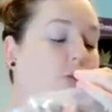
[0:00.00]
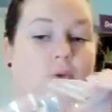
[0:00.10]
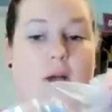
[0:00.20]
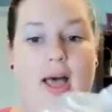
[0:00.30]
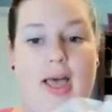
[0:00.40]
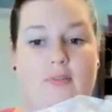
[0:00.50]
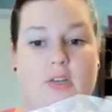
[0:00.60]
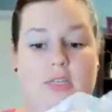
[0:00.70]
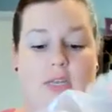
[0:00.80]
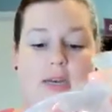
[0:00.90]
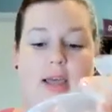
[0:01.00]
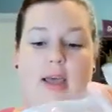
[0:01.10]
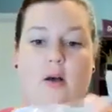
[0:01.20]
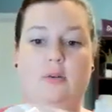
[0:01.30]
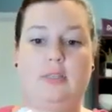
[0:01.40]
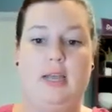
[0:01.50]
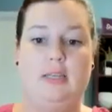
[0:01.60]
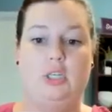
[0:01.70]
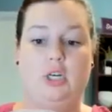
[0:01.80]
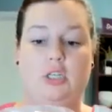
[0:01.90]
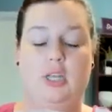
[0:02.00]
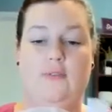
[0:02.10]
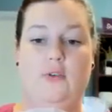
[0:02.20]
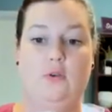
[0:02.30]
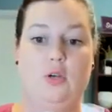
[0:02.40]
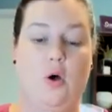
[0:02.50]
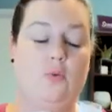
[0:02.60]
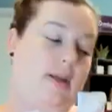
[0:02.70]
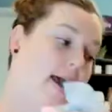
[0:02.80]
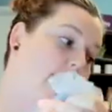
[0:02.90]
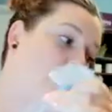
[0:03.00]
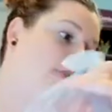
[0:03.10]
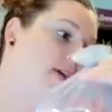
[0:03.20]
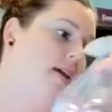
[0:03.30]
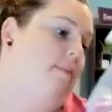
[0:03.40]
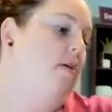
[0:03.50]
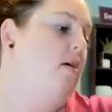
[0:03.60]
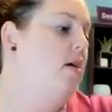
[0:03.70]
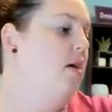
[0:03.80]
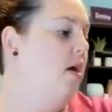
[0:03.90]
You do not have to send out testers if you don't have them.